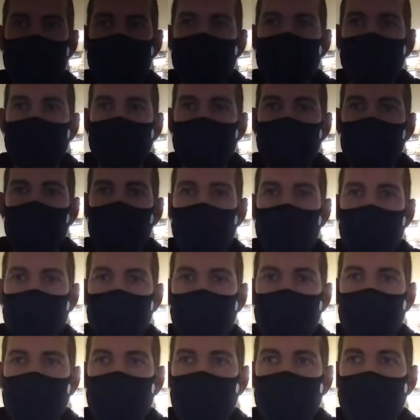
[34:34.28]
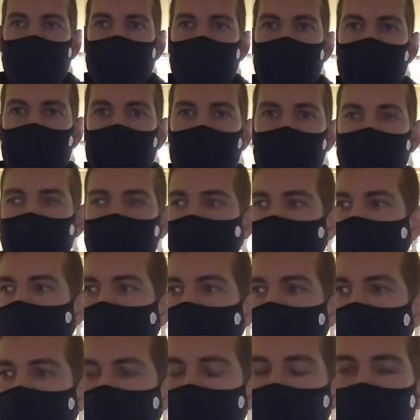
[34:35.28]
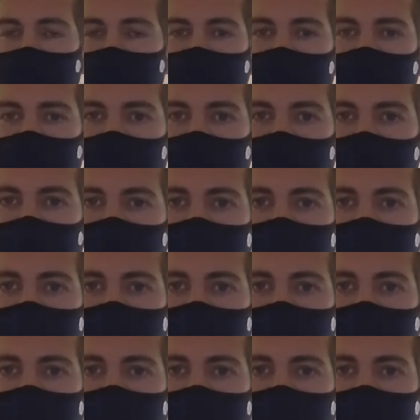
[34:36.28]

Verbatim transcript: play well and find joy in the game you love, but